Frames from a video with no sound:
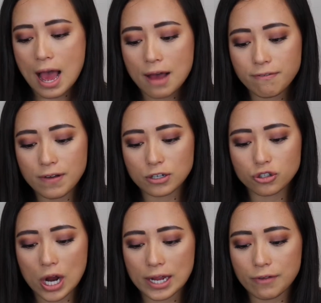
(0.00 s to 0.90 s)
Have fun
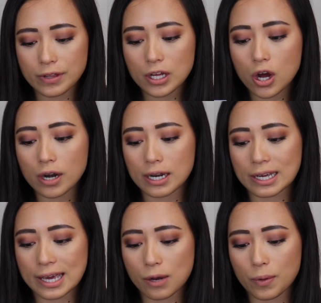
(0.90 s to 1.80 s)
trying everything on, and I
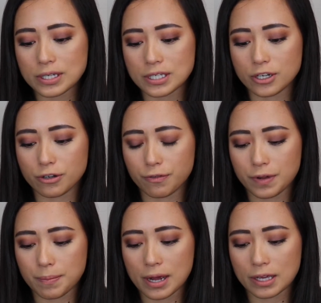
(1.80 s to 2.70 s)
can't wait to hear your
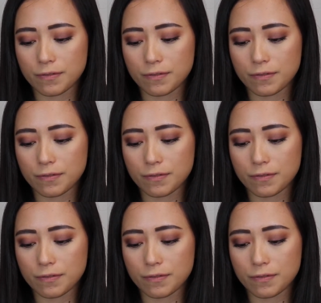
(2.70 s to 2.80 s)
feedback.